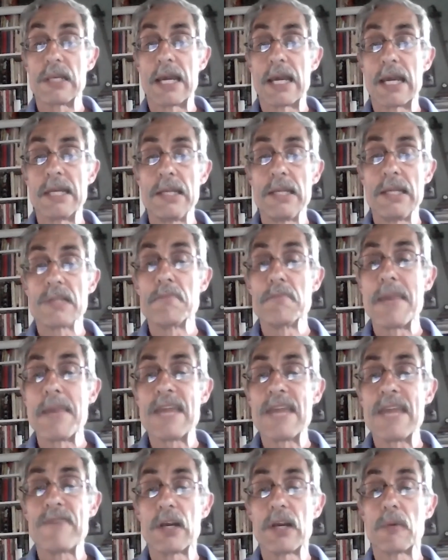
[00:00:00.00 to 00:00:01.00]
nineties,
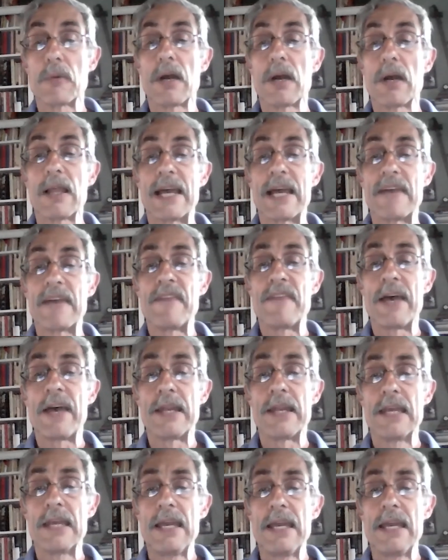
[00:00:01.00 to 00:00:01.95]
may very well have that,